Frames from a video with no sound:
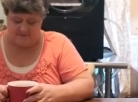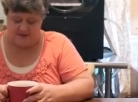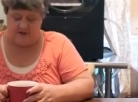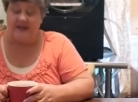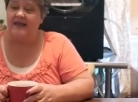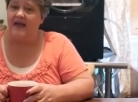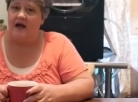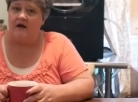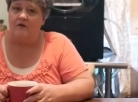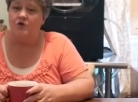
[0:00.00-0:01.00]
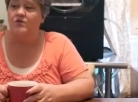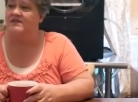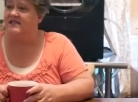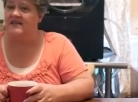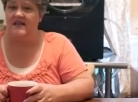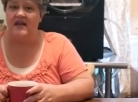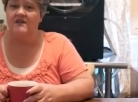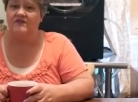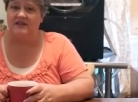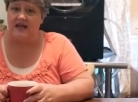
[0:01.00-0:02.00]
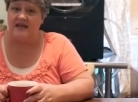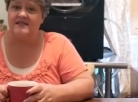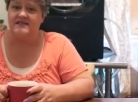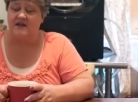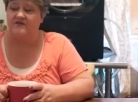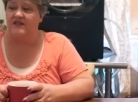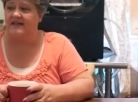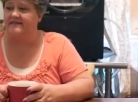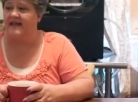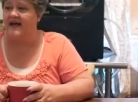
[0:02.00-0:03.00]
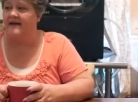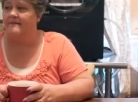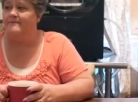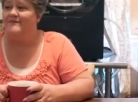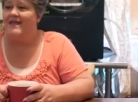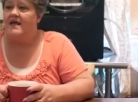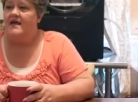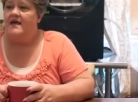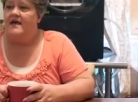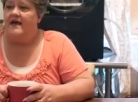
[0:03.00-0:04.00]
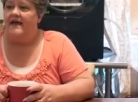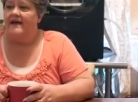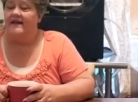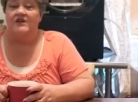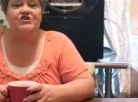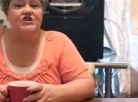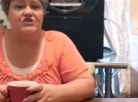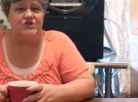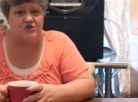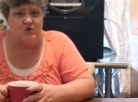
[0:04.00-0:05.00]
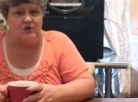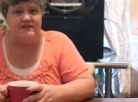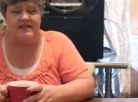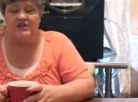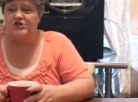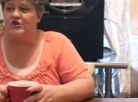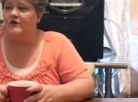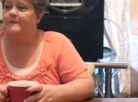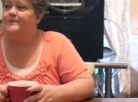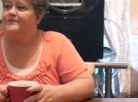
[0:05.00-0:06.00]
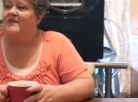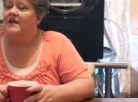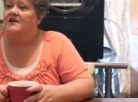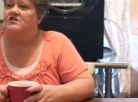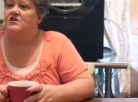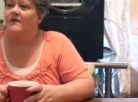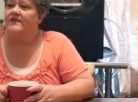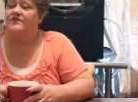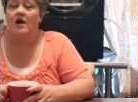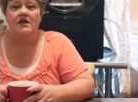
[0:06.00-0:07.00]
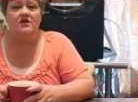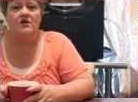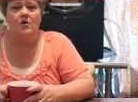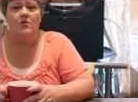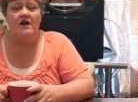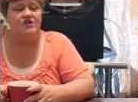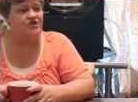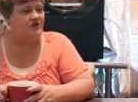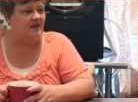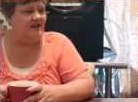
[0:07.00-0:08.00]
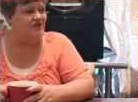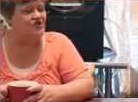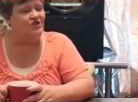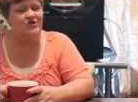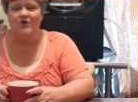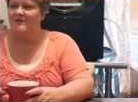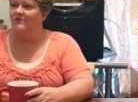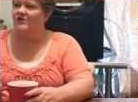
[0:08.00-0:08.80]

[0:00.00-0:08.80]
about a gal who is in need of a lot of stuff like that. And uh, she's a school teacher. So I thought, you know what? She And then she told me,